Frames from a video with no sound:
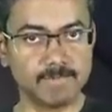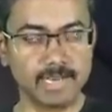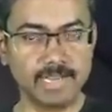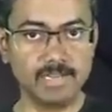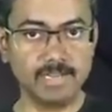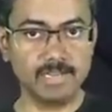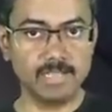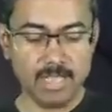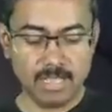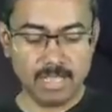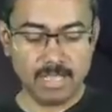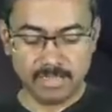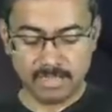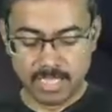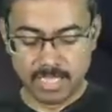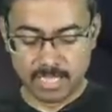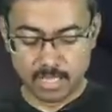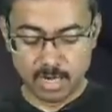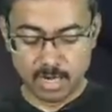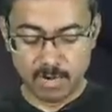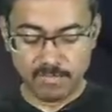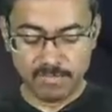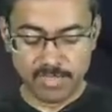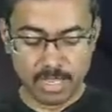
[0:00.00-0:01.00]
right?
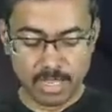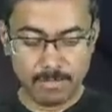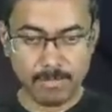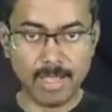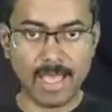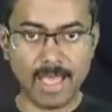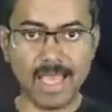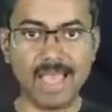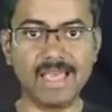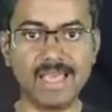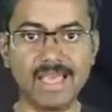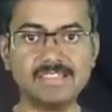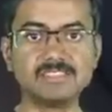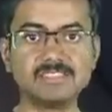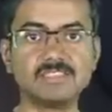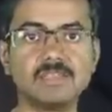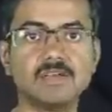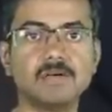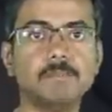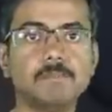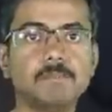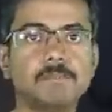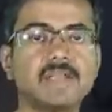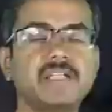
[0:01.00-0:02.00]
Think of them as
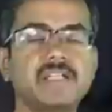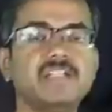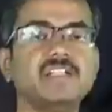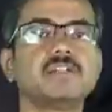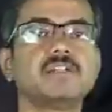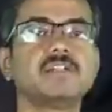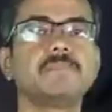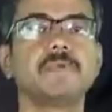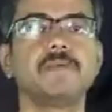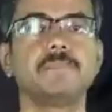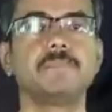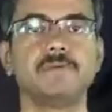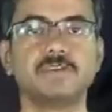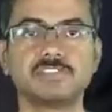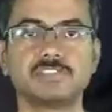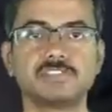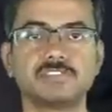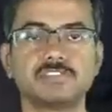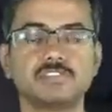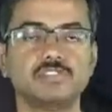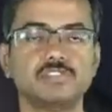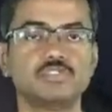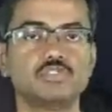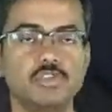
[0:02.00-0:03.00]
printer
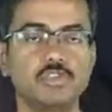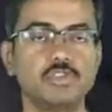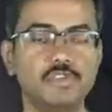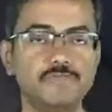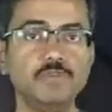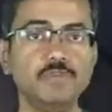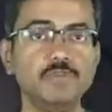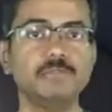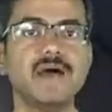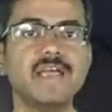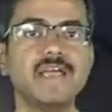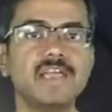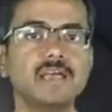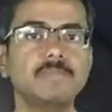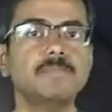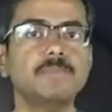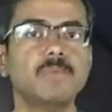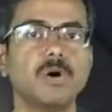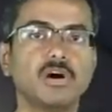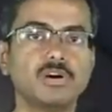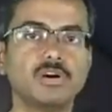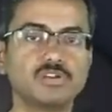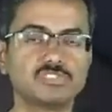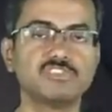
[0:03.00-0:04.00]
papers. So if you buy a
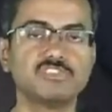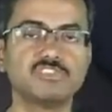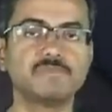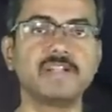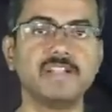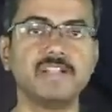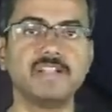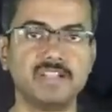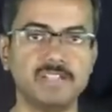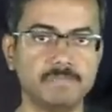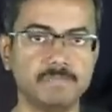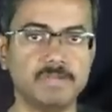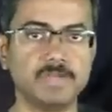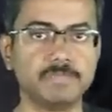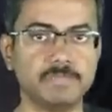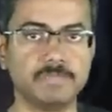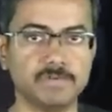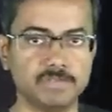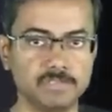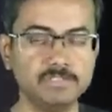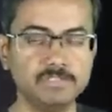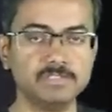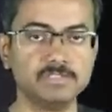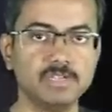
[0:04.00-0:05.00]
box of printer
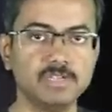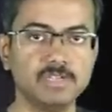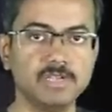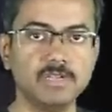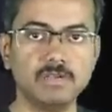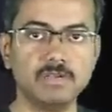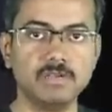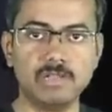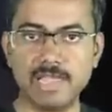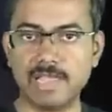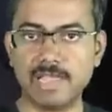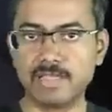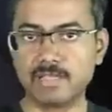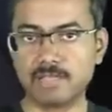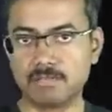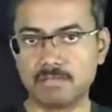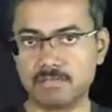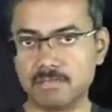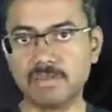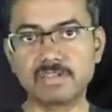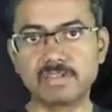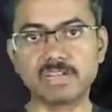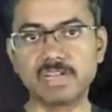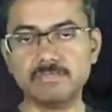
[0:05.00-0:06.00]
papers, like
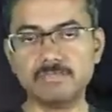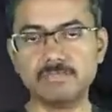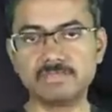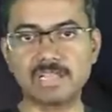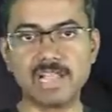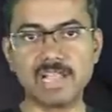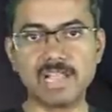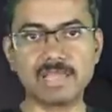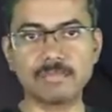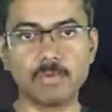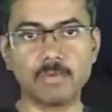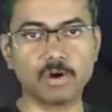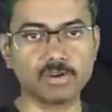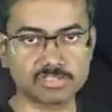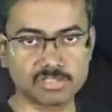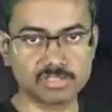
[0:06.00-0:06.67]
it comes in like